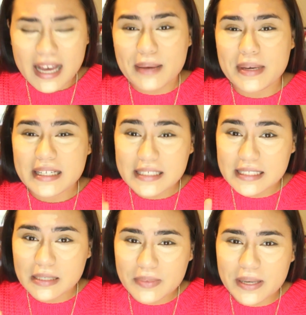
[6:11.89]
I mean,
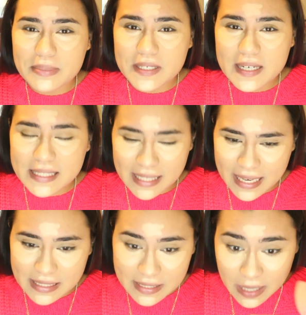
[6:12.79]
sometimes it does.
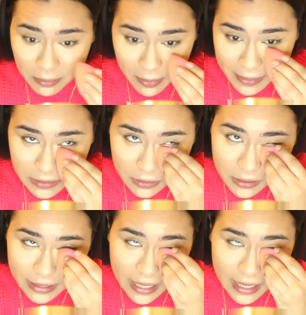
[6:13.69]
Like, it's temperamental.